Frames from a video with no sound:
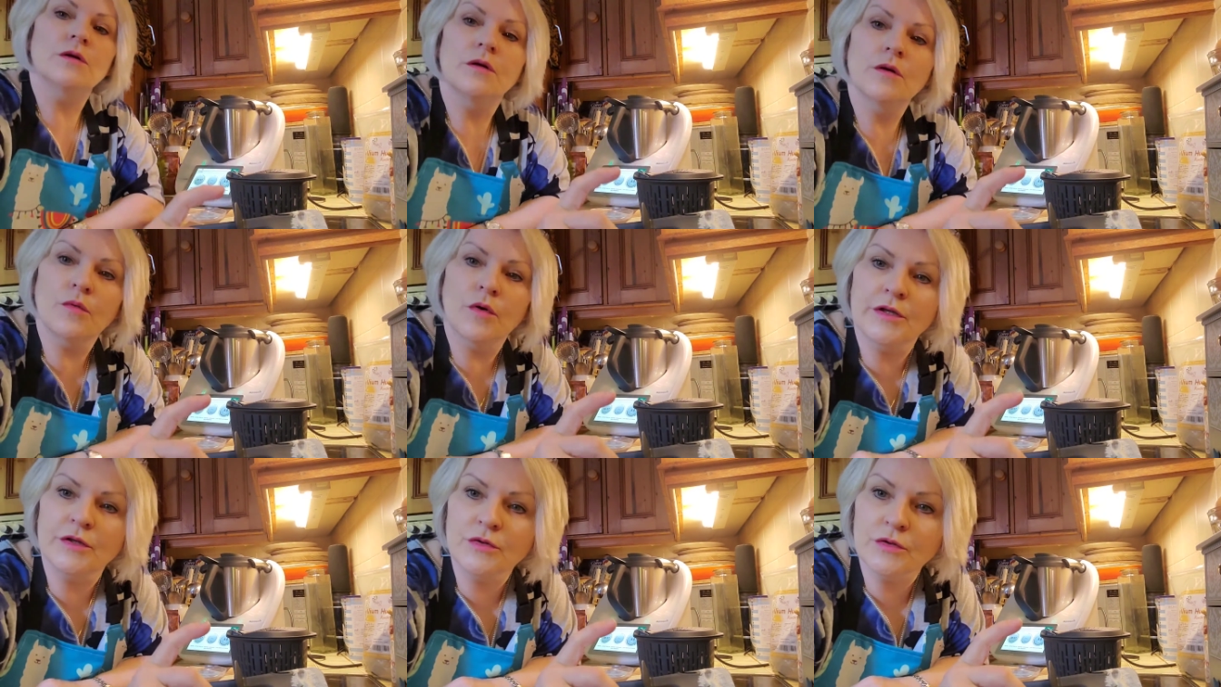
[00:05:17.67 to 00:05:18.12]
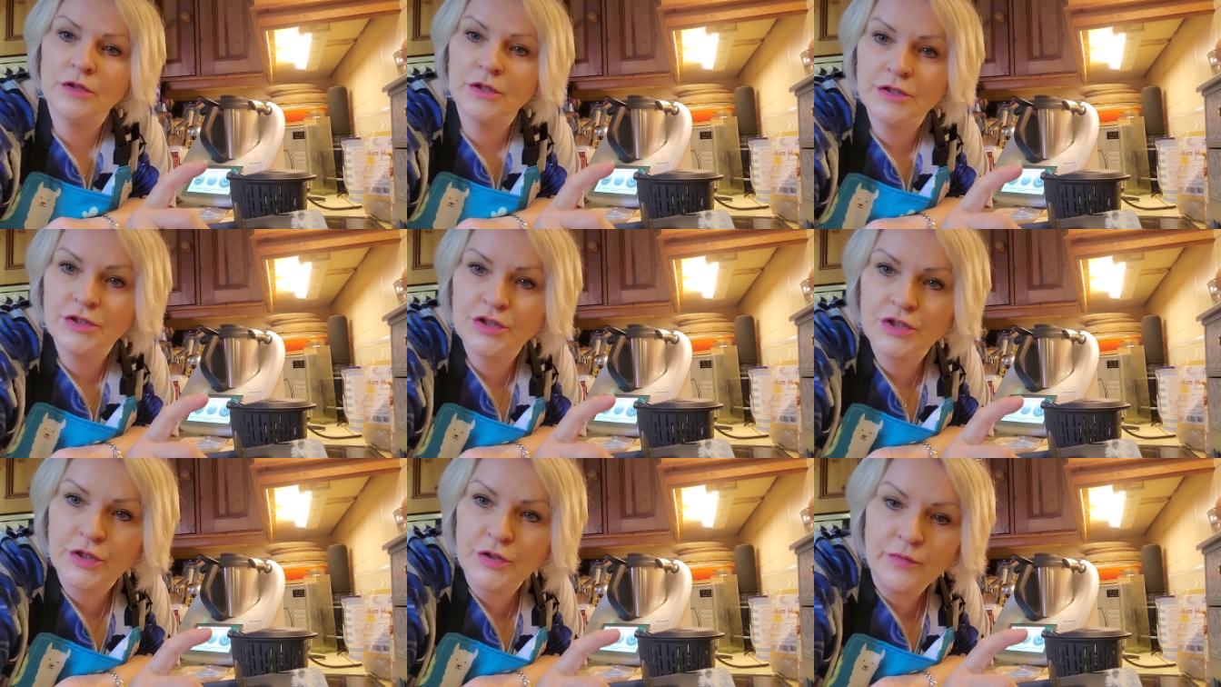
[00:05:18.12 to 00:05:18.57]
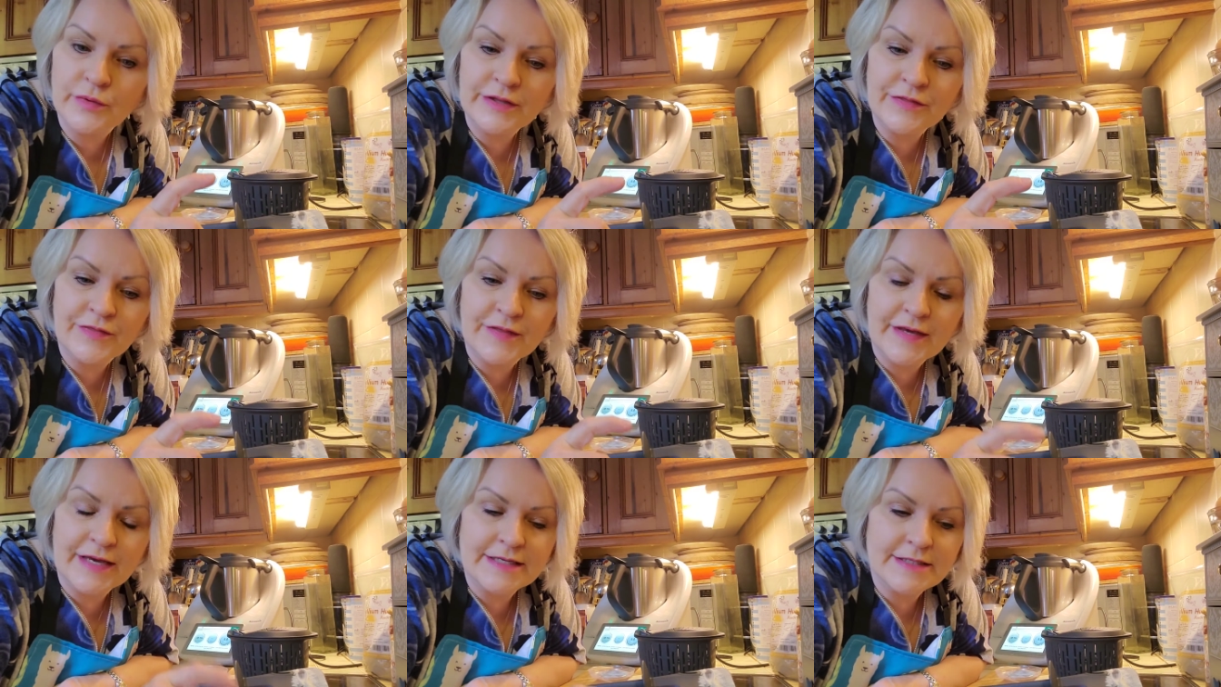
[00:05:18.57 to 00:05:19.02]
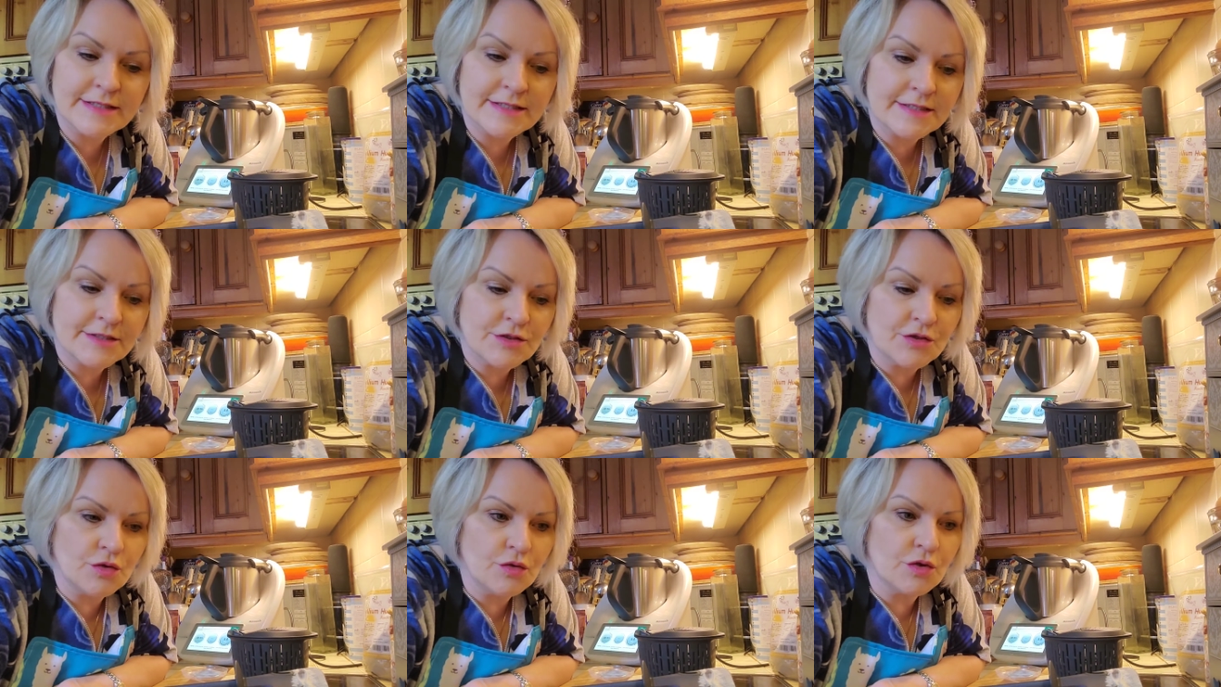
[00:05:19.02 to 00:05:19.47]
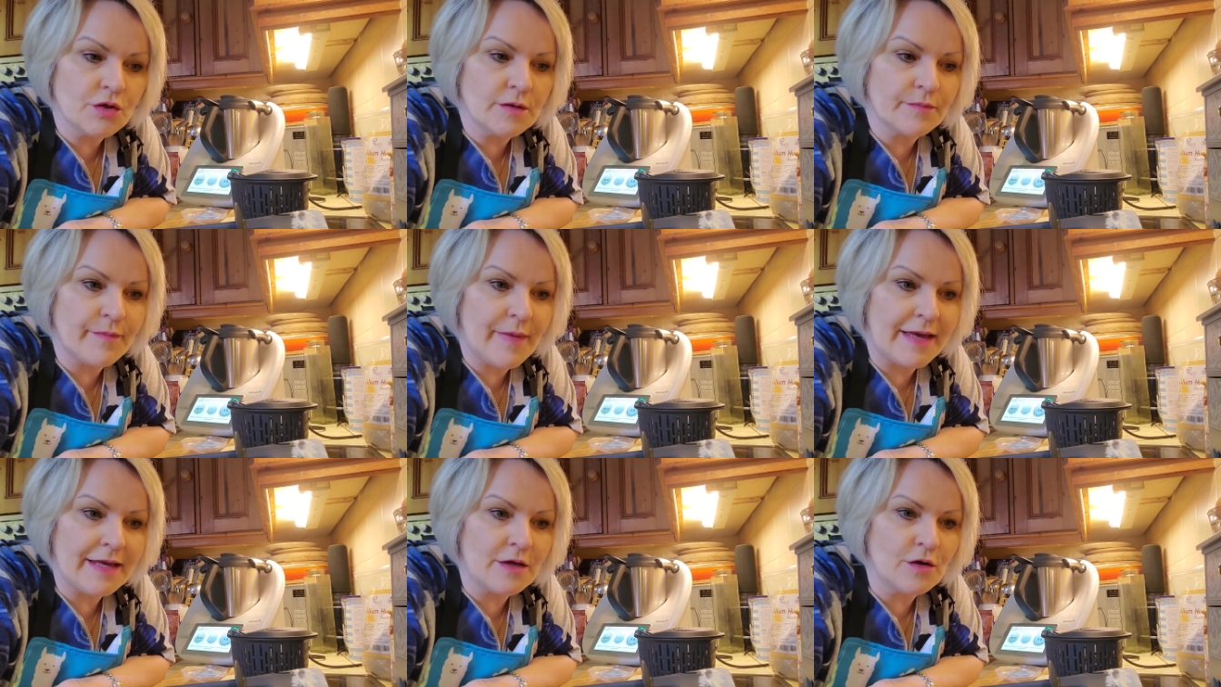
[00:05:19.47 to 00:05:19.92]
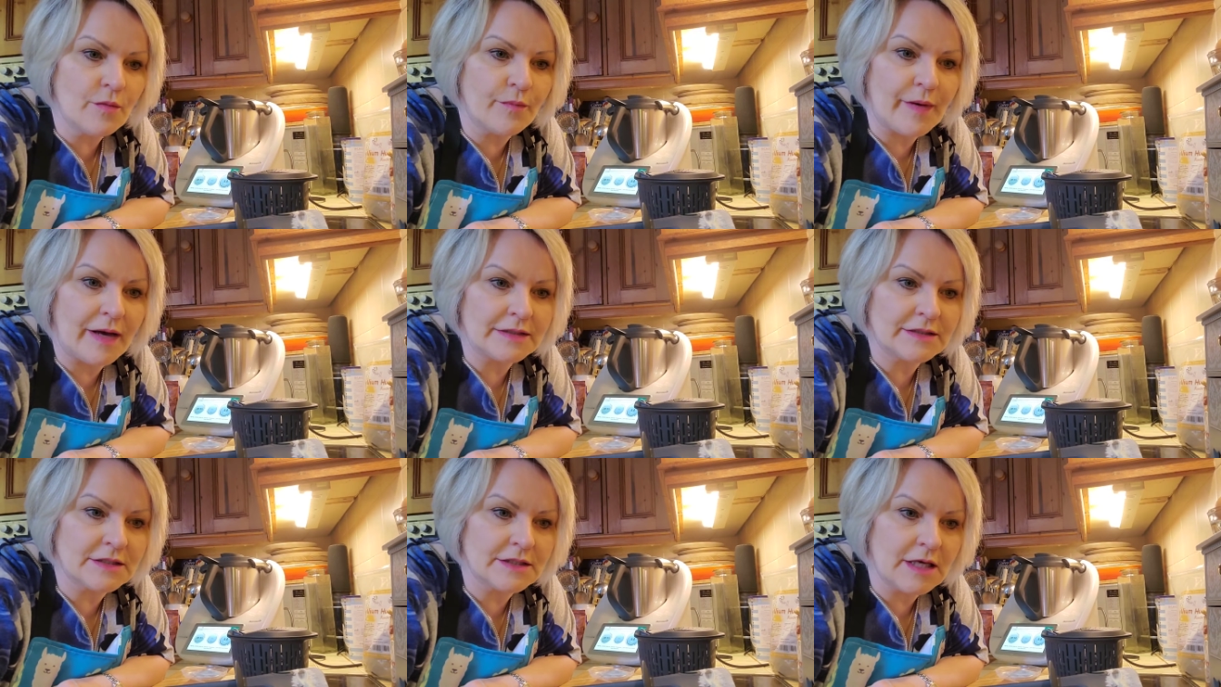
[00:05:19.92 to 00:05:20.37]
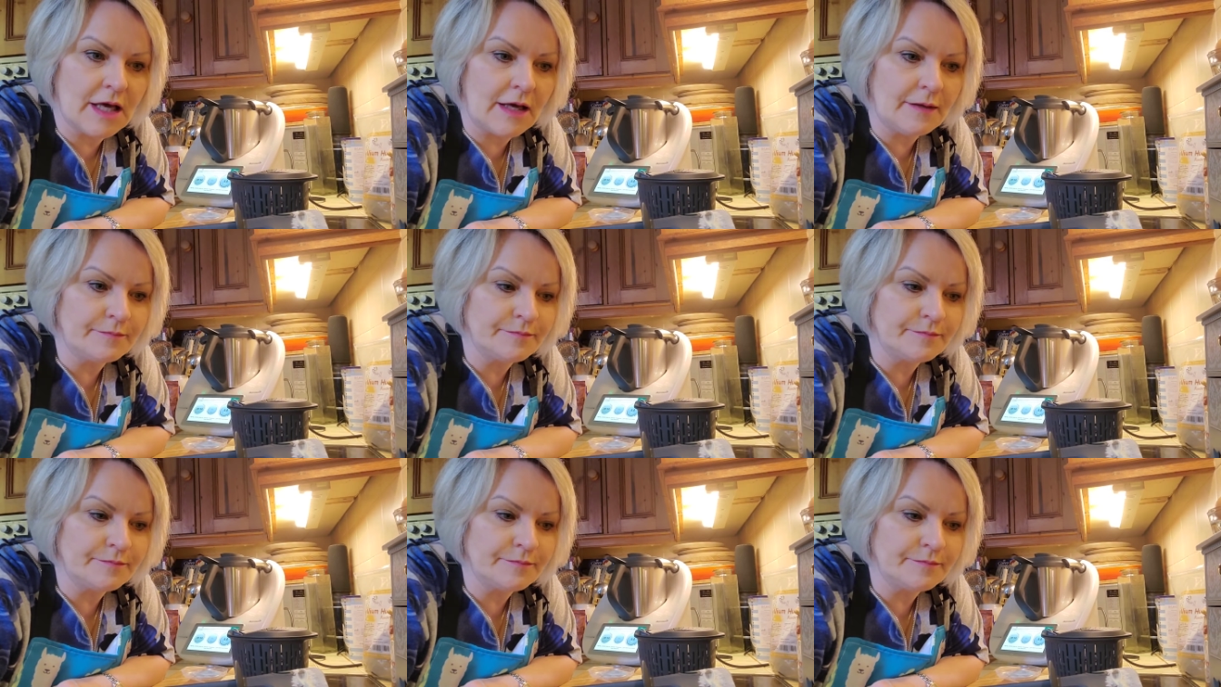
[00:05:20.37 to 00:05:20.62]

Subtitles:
what you could do with this is you could make your butter,